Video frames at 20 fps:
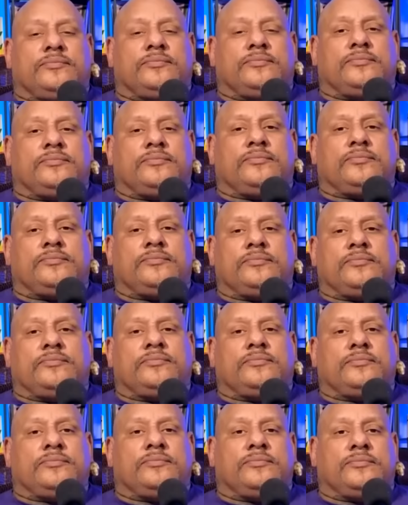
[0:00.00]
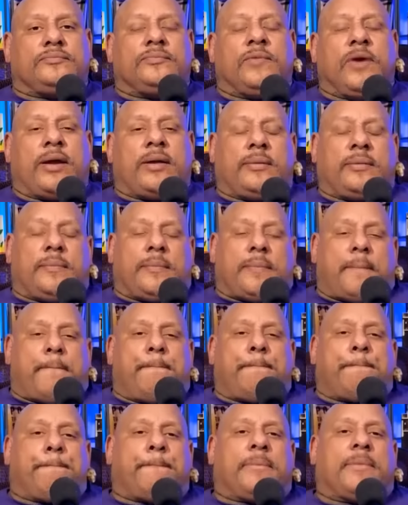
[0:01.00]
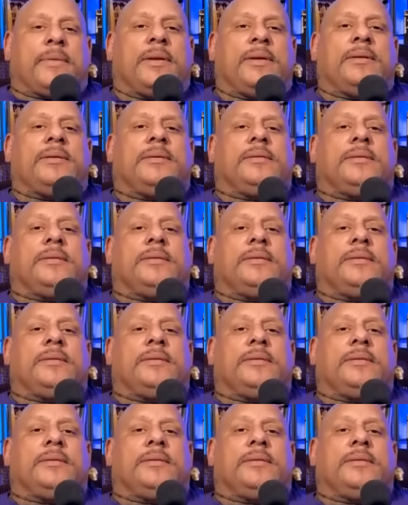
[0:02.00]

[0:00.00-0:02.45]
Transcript: right? And I felt almost